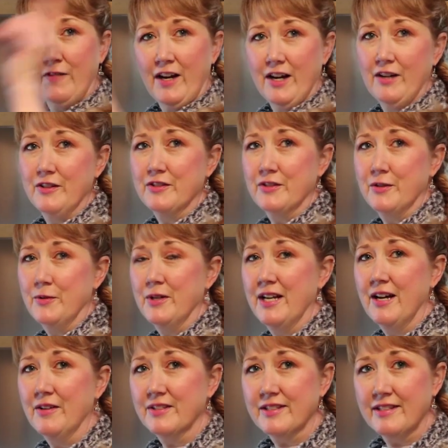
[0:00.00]
fire is going
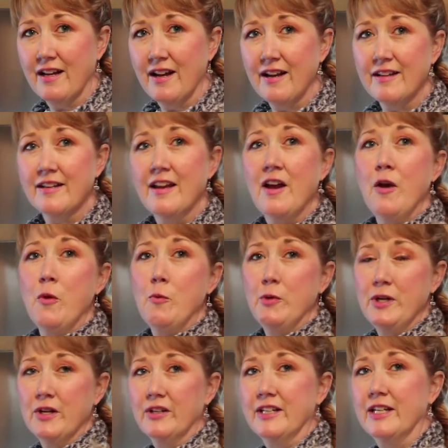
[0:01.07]
outside.
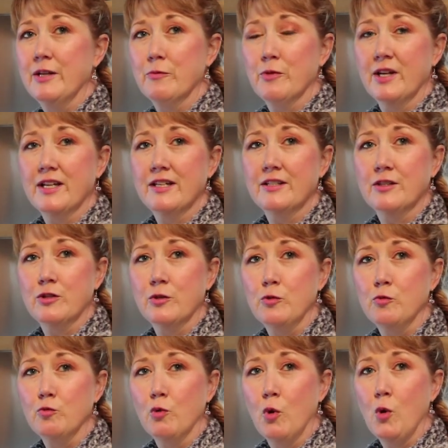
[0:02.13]
We are getting ready
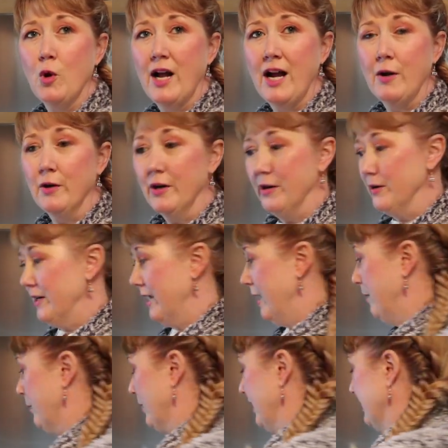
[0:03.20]
to roll out our
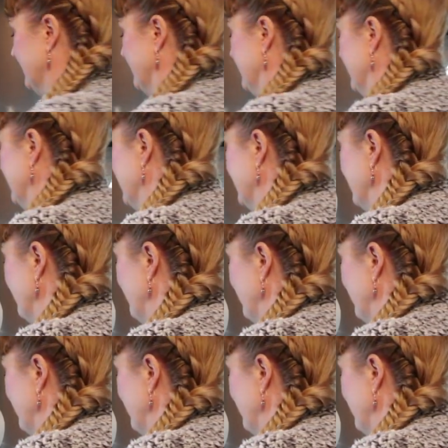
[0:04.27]
naan bread. So this is the,